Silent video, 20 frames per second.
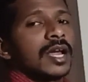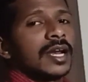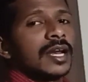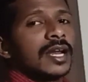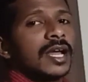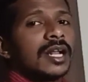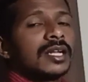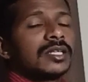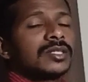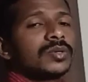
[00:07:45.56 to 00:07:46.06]

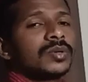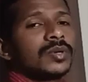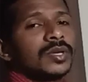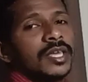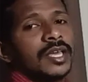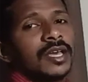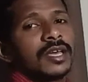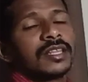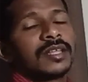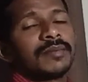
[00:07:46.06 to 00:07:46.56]
And also
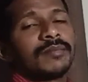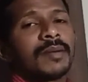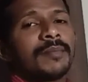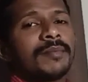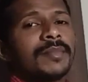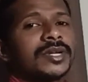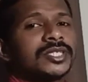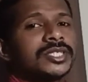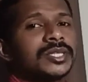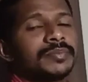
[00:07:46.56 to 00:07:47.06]
here the
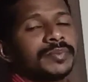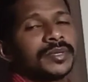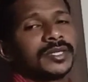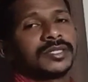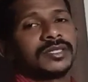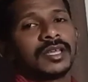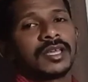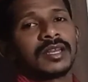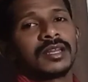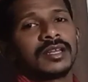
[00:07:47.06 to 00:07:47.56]
membership
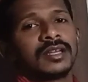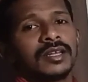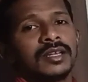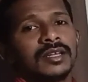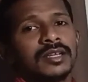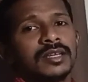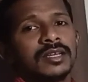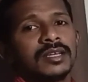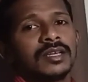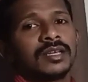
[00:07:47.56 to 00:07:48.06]
is there
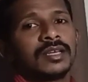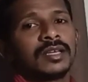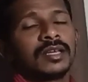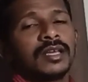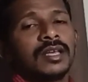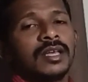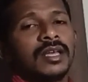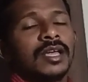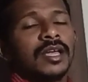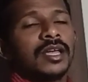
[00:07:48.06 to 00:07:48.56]

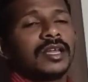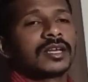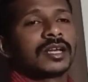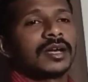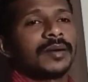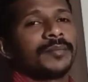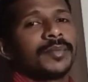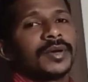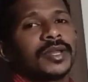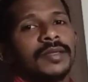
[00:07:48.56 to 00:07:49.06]
in
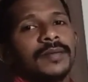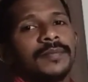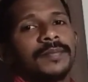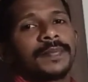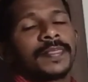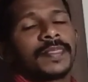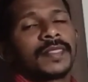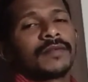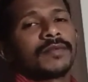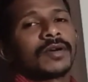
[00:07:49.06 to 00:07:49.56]
company.
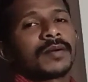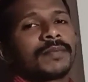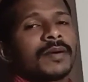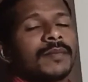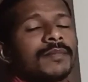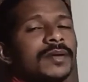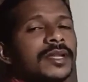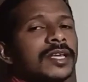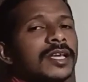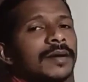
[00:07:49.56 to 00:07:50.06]
For
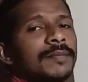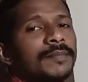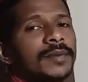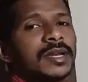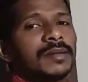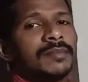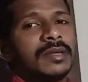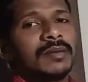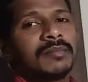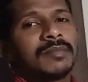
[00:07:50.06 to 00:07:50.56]
public
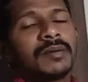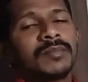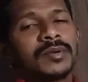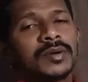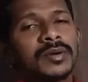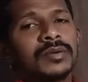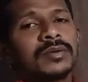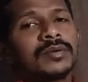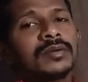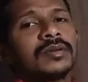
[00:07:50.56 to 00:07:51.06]
company
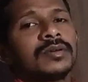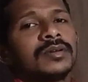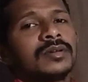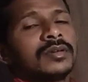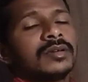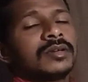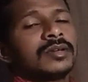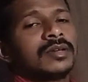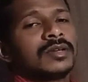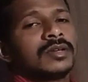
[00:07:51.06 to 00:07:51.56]
minimum 2,
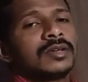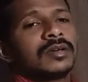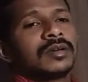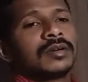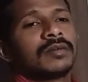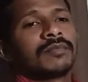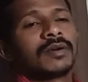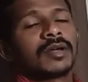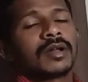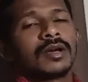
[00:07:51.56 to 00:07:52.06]

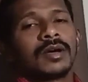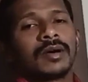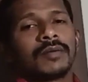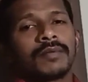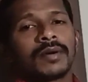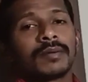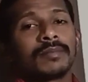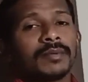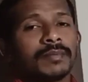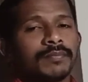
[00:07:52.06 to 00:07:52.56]

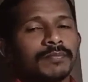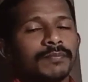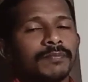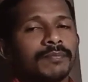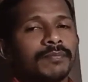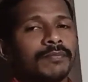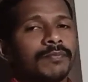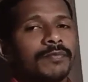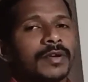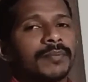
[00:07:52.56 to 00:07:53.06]

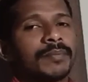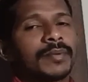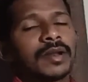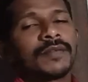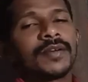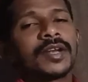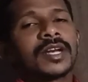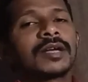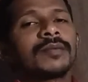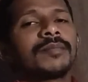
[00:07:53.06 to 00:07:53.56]
for
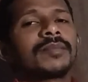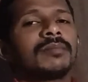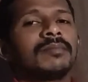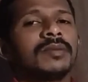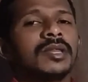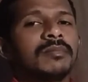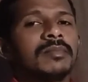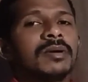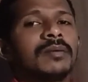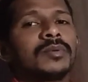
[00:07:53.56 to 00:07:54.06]
private
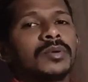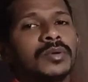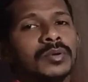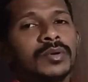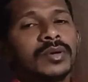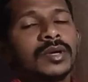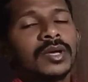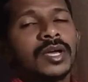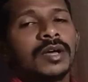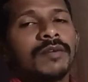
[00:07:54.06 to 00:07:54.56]
company minimum
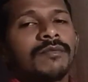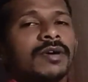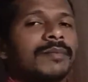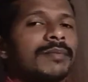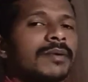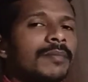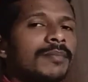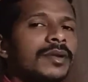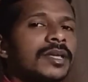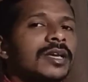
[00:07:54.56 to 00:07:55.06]
2,
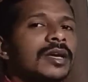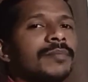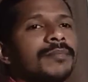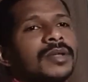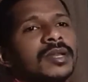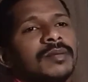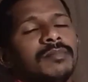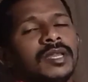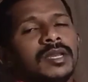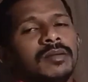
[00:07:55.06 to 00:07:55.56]
for public
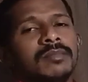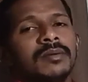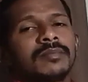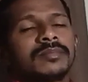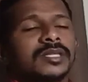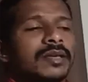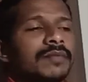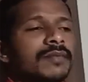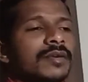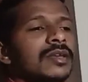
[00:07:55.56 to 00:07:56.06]
company
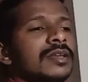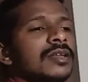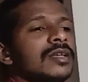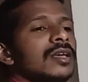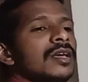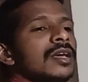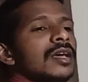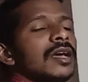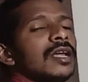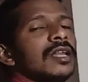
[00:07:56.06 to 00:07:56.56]
minimum 7.
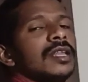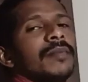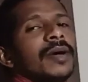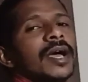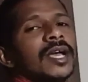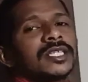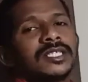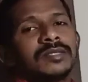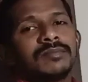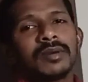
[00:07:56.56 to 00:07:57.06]
The
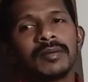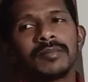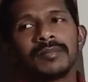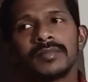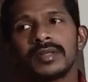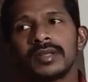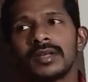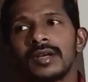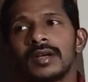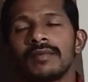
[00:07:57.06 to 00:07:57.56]

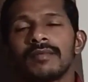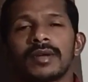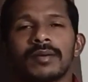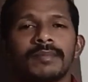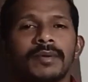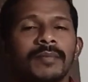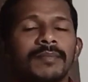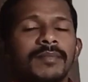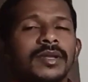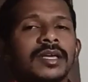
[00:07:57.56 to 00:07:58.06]
maximum
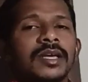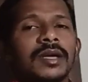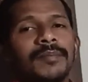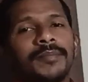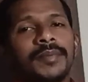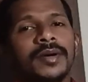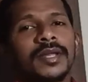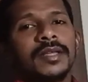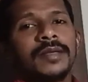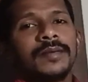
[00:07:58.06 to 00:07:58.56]
for public
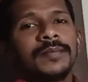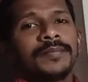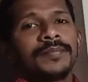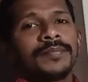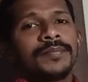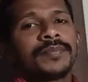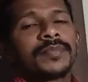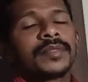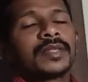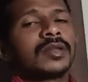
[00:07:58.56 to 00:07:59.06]
company
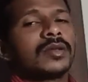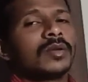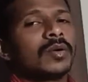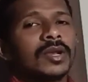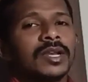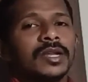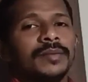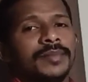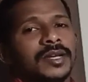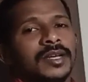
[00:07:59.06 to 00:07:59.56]

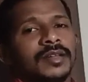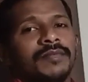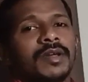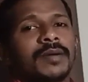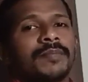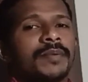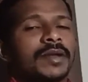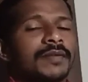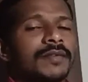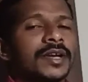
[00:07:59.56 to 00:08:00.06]
no limit,
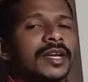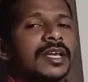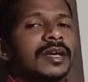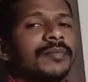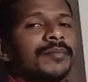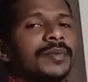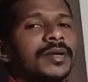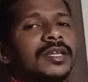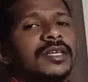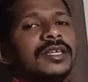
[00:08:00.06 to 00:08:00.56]
for private
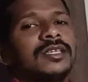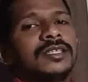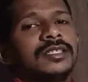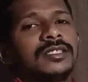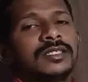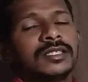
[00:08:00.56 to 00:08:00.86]
company